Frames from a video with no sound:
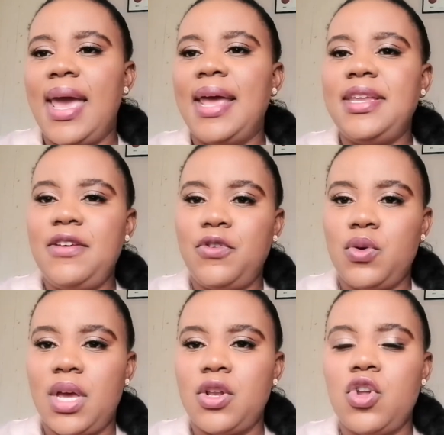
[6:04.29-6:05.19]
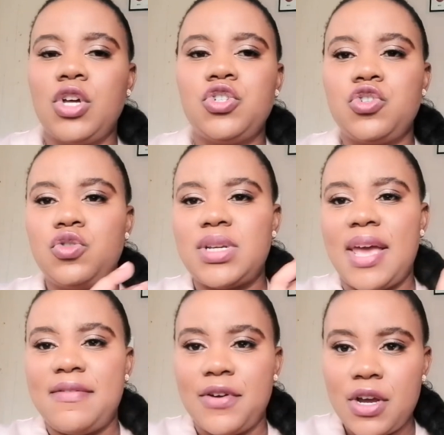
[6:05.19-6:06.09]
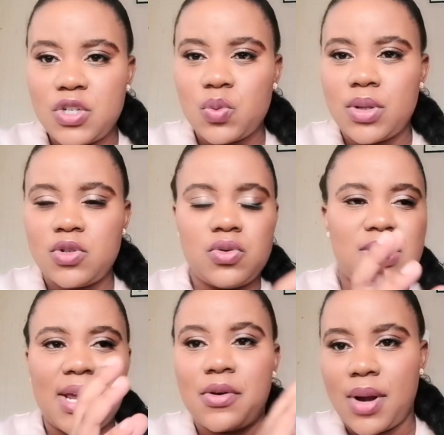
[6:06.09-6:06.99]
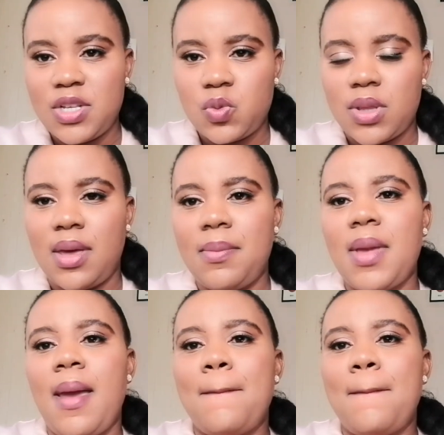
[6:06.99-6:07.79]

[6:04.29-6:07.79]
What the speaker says: and if you cannot, to diverse with to digress with them,